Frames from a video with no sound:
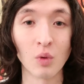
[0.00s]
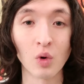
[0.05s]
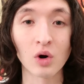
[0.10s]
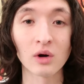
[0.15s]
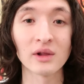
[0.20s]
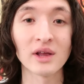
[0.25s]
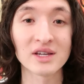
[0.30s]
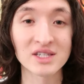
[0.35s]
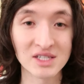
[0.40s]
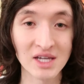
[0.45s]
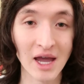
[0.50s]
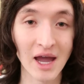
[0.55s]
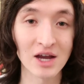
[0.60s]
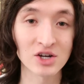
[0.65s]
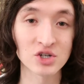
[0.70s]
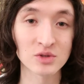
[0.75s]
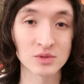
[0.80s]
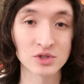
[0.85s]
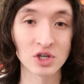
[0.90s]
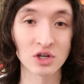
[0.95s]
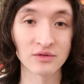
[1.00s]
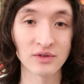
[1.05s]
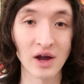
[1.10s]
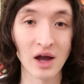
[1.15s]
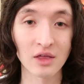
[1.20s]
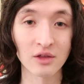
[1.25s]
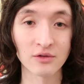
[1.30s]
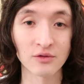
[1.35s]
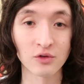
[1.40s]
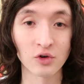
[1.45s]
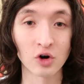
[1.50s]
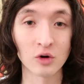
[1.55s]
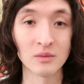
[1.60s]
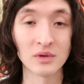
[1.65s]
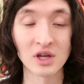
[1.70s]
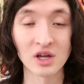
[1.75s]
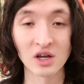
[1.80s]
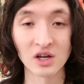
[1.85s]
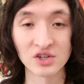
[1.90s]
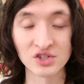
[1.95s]
More or less cash himself out of the firm
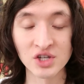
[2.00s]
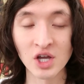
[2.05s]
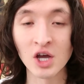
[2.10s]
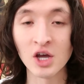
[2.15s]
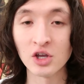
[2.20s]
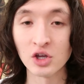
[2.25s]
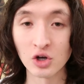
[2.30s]
because,